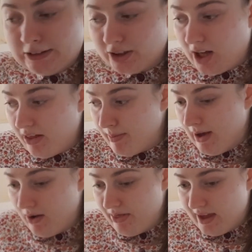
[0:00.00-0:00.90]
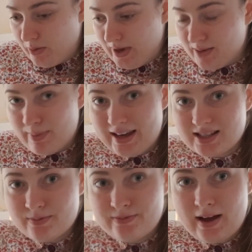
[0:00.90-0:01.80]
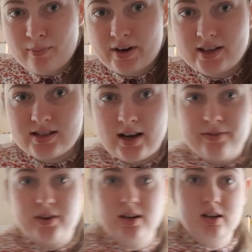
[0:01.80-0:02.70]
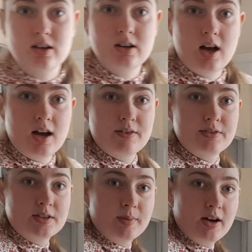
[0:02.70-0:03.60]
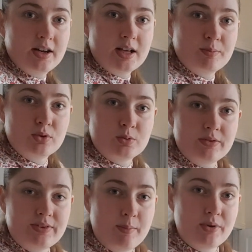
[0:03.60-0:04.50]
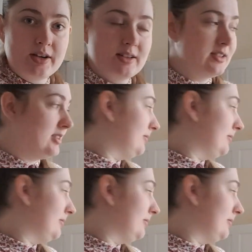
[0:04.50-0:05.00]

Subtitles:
Cut them out and then we can pick some fabrics. I've covered my ironing board with fabrics.